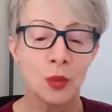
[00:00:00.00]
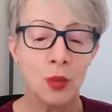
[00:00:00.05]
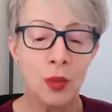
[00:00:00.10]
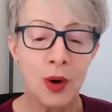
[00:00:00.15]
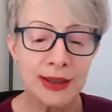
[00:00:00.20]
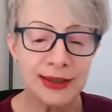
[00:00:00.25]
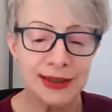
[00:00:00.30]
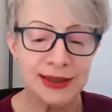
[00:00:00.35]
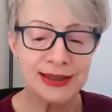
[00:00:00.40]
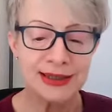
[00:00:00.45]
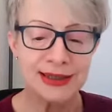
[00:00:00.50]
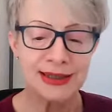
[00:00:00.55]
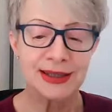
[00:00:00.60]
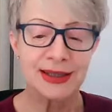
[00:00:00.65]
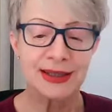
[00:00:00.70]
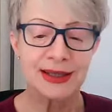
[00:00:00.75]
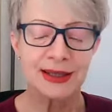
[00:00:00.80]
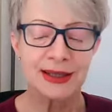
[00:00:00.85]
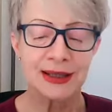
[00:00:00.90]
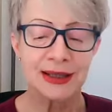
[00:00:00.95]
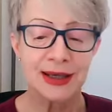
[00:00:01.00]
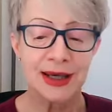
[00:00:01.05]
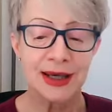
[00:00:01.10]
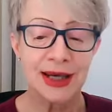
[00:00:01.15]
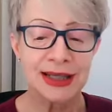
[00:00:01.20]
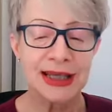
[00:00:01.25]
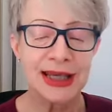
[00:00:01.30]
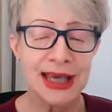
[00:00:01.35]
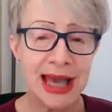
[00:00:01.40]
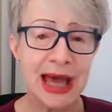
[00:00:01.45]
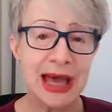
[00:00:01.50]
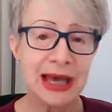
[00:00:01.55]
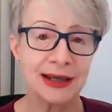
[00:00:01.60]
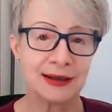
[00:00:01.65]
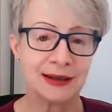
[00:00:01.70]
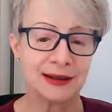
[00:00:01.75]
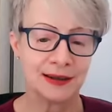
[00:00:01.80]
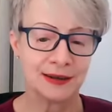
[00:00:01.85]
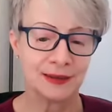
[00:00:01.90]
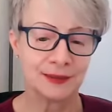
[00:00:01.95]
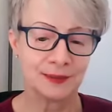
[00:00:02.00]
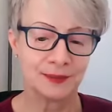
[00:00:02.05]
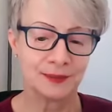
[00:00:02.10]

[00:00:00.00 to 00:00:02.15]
once again.